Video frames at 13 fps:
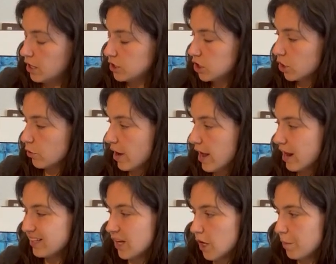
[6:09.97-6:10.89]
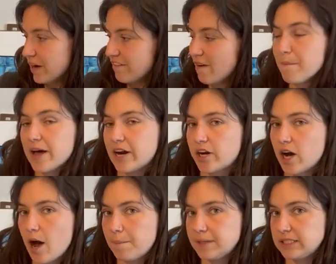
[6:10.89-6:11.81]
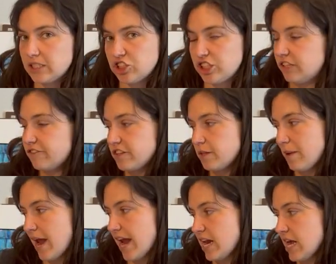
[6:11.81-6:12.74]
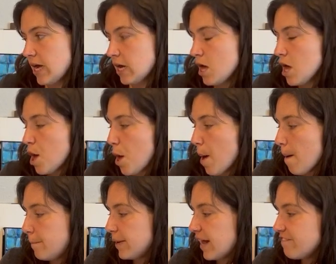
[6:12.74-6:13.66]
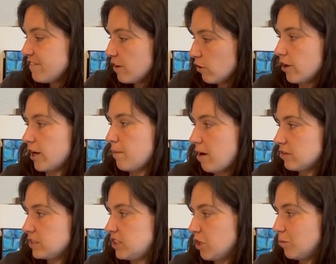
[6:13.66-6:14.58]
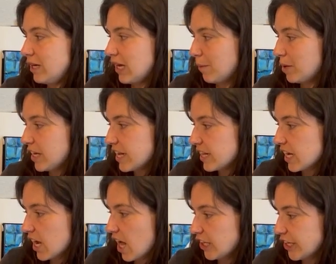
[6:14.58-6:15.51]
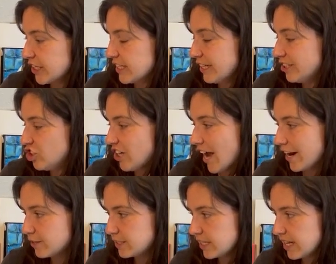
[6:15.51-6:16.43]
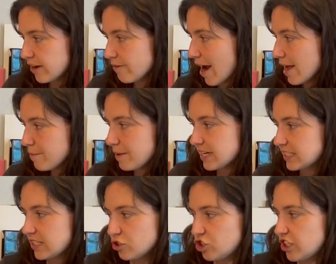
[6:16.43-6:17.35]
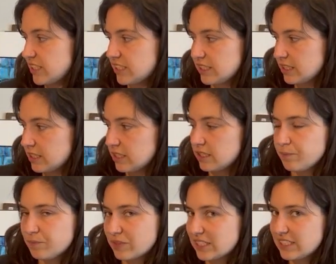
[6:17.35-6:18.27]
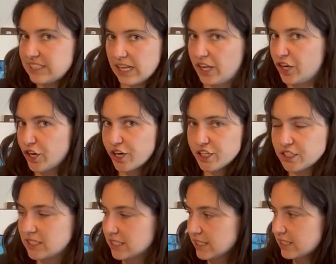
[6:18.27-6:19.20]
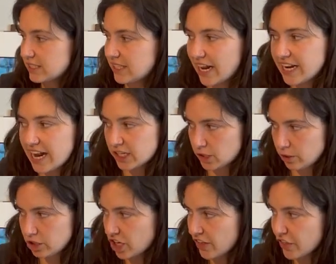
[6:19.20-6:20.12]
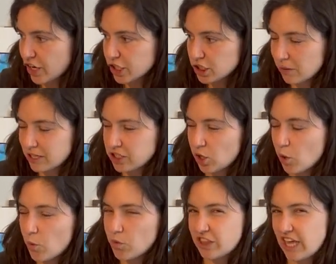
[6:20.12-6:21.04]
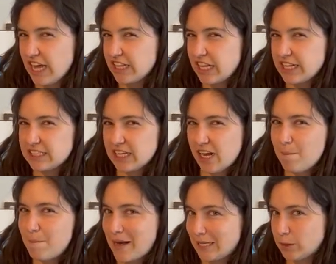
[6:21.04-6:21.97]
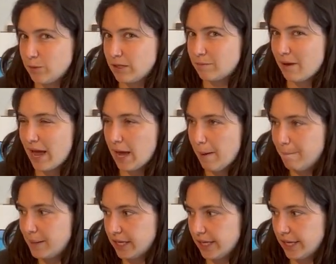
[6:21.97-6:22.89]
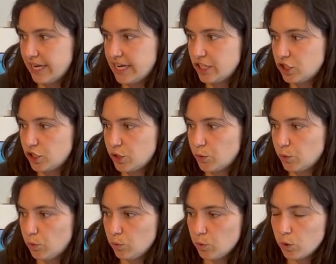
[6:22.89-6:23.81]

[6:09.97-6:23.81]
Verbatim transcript: to create a little bit of a better composition for the painting. But I feel good about still being able to get the colors and the shadows in there right because they're just cylinders sitting next to each other. So I don't think that it's going to mess with my ability to